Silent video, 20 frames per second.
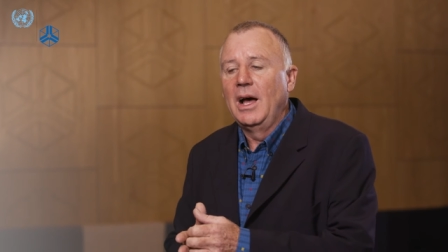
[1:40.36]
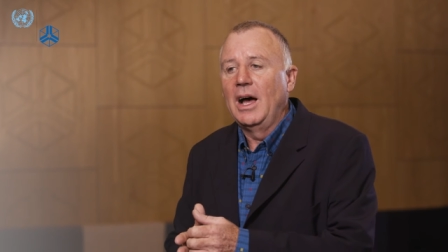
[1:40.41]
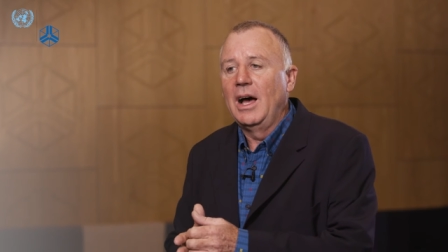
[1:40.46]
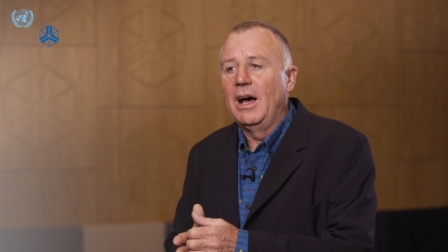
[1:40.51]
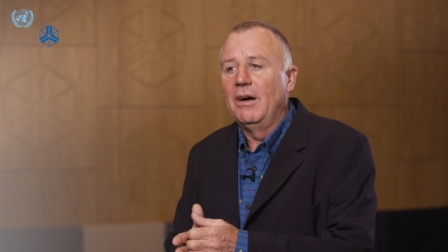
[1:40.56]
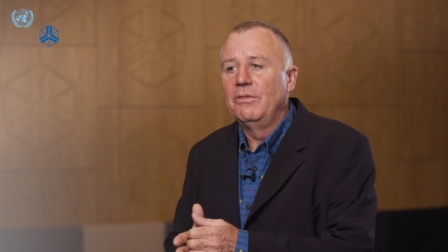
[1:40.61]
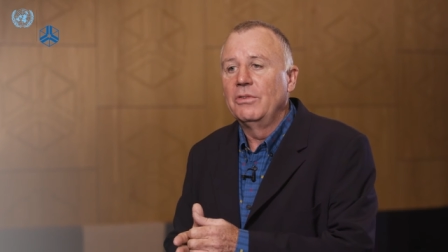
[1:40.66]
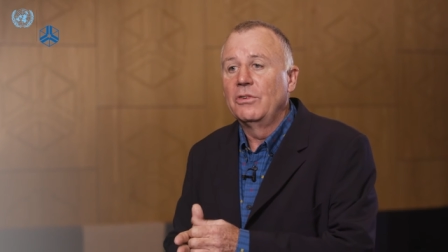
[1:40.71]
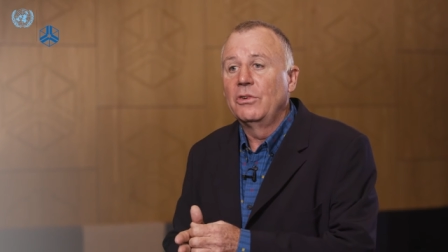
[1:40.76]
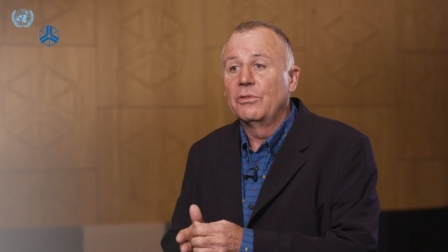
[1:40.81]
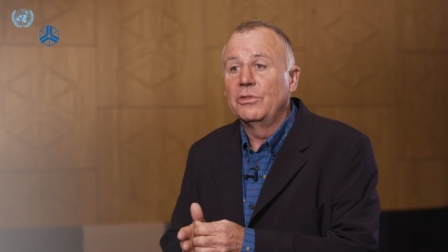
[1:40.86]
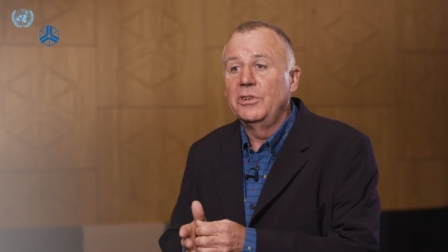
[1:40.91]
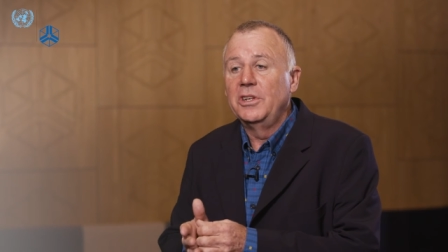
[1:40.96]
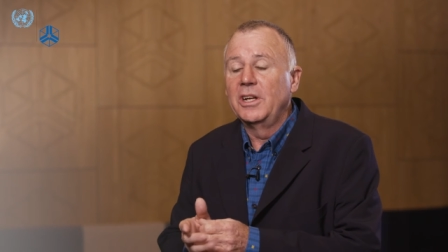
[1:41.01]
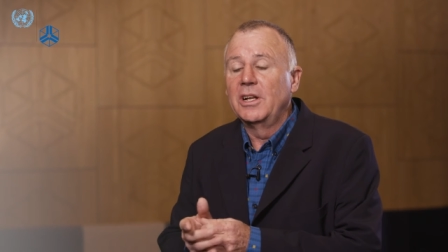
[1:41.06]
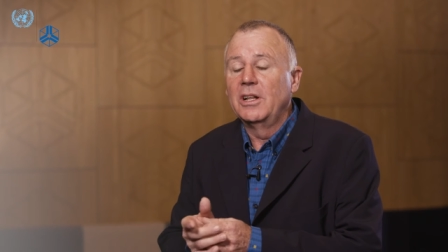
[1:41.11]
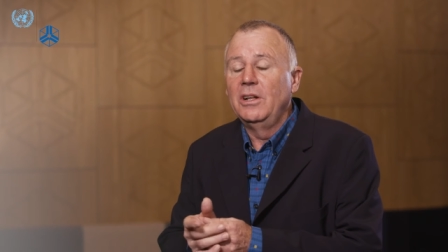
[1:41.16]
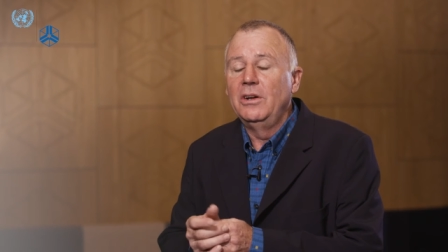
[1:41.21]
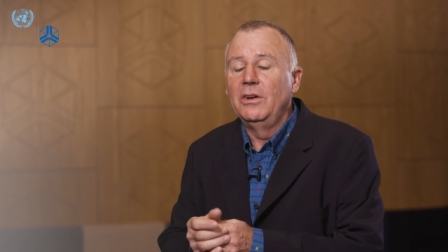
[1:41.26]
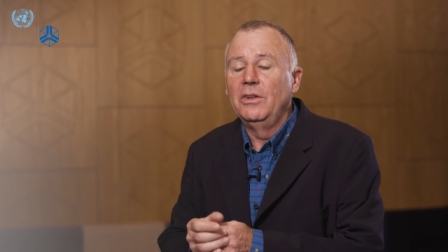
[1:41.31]
have
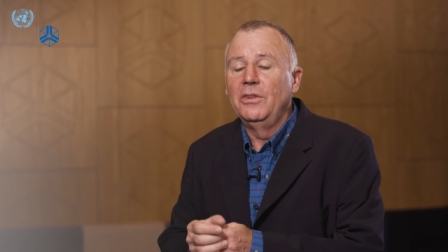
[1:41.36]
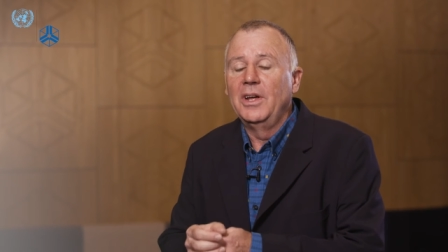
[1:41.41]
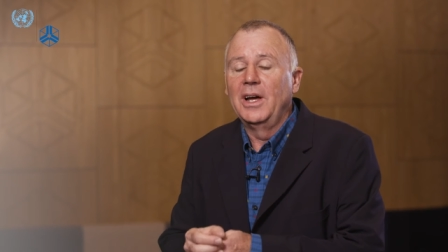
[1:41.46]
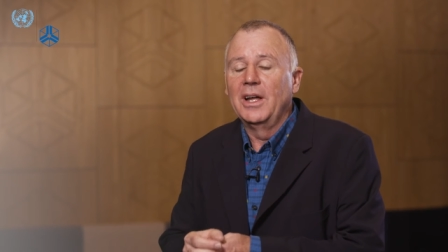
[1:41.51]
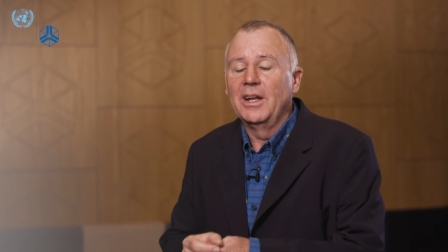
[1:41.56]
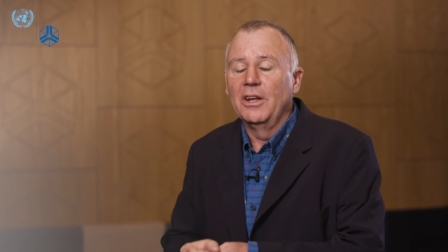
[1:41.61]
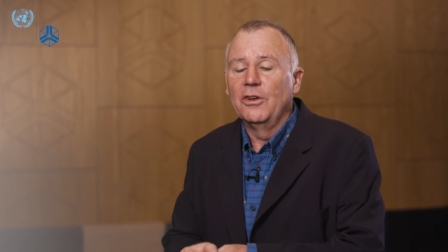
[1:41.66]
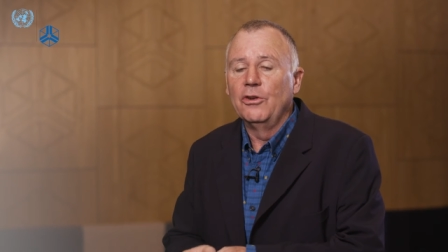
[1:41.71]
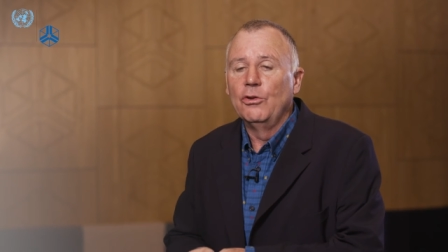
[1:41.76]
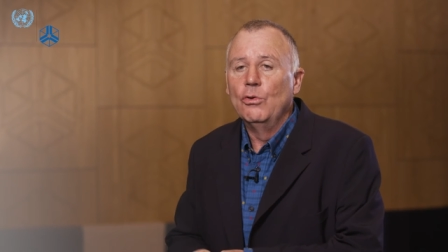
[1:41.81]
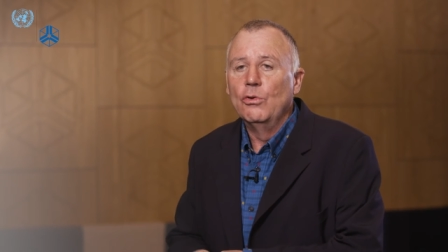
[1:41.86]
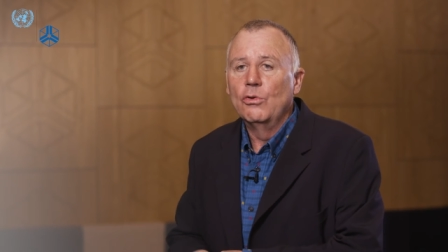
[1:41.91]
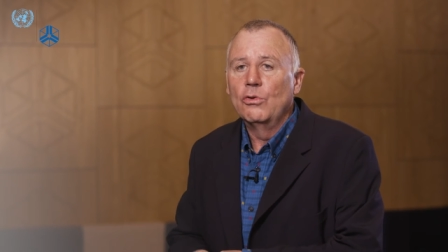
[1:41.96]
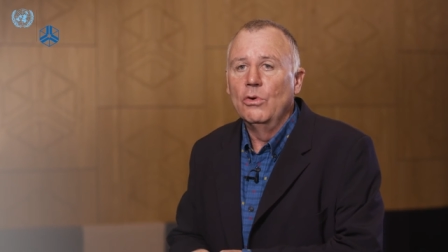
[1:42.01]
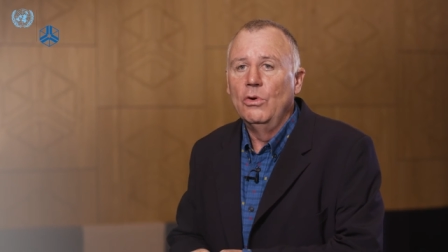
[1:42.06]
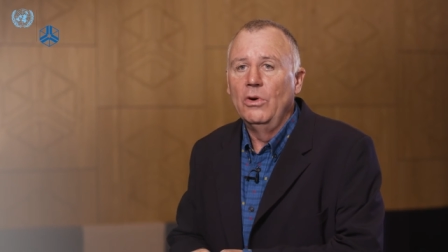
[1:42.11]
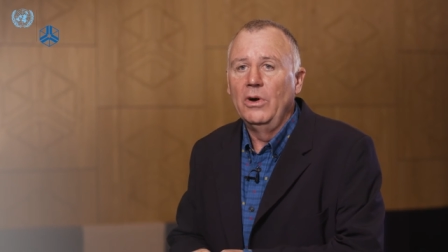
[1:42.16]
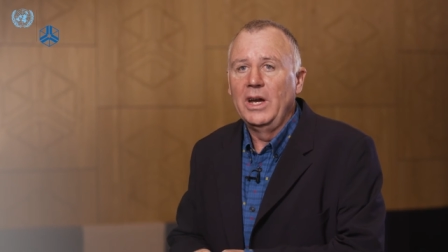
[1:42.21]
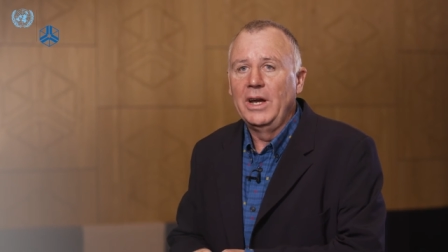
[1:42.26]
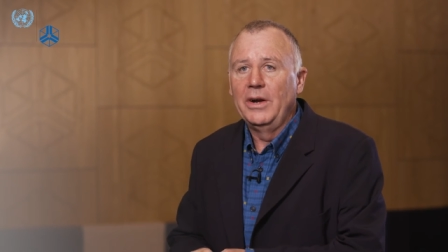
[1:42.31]
declared that a
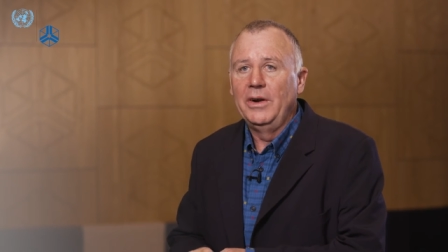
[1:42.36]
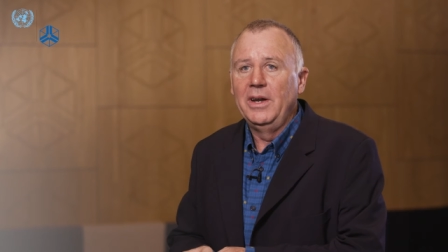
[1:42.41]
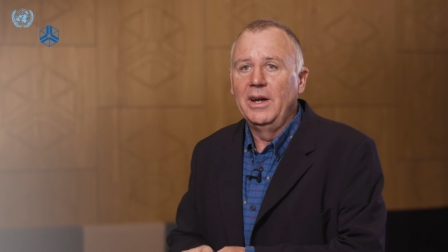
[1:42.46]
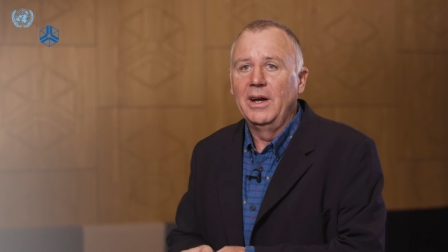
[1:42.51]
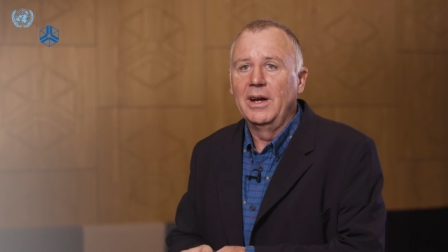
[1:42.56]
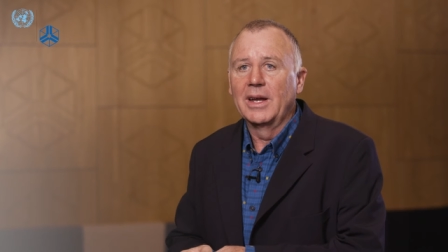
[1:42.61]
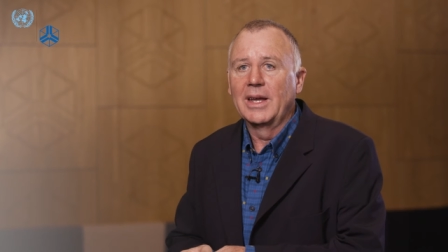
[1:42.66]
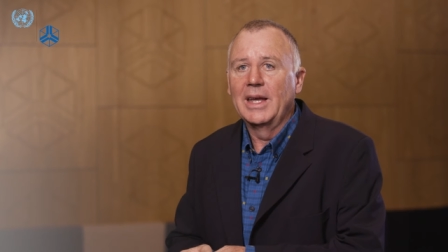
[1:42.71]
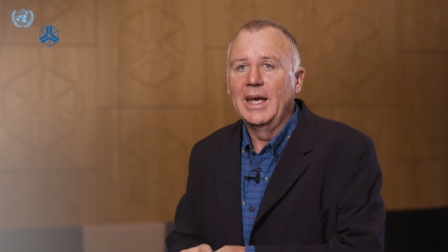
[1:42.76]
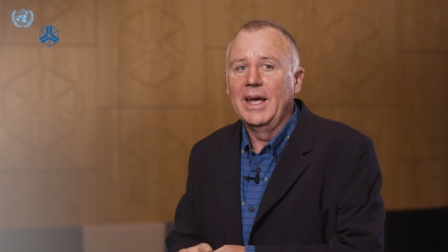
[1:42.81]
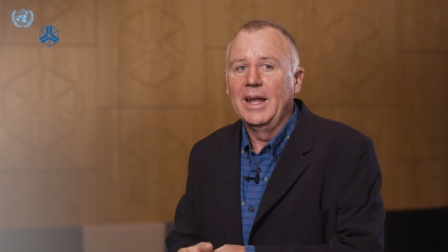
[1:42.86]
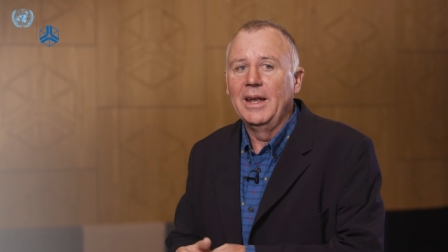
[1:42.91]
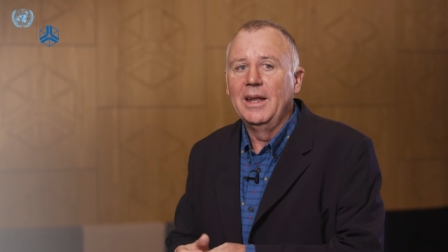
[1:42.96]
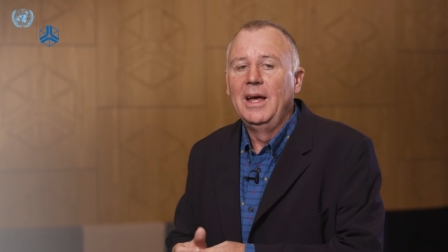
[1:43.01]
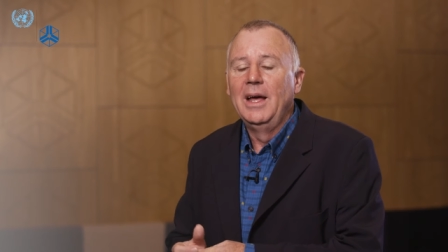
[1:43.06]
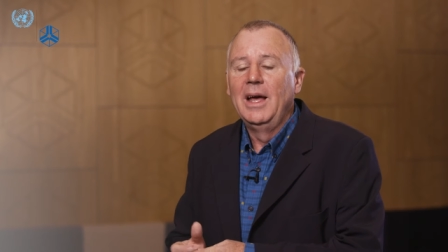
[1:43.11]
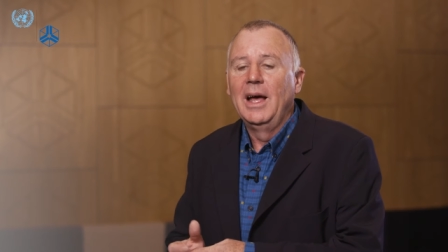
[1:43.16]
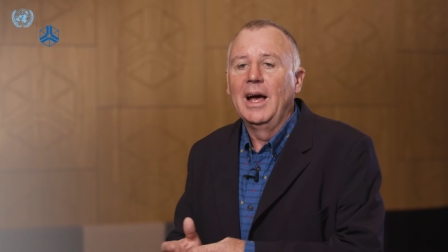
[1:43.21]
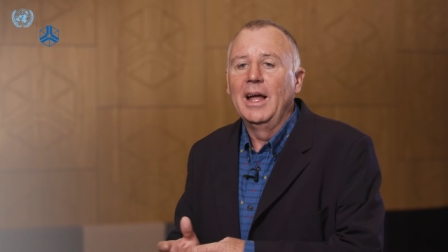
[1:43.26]
no-go area again,